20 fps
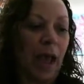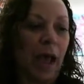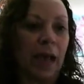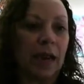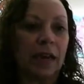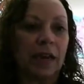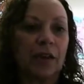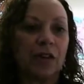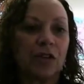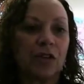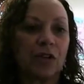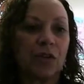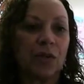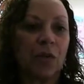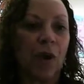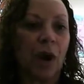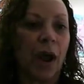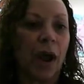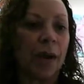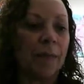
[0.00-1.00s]
and
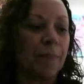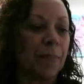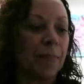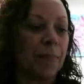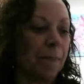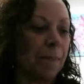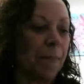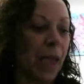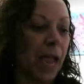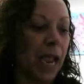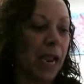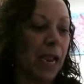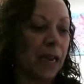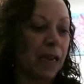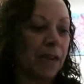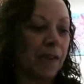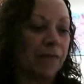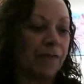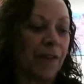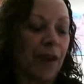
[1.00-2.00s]
describe the
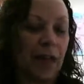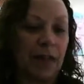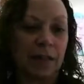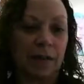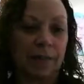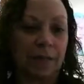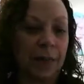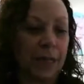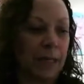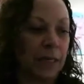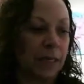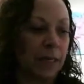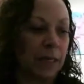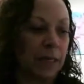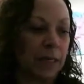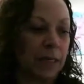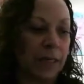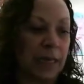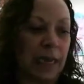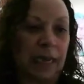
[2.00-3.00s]
main development
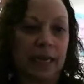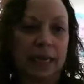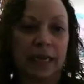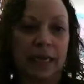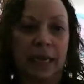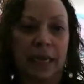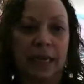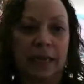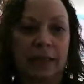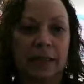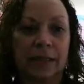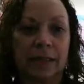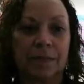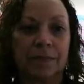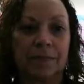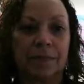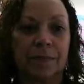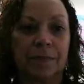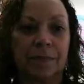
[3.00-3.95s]
techniques.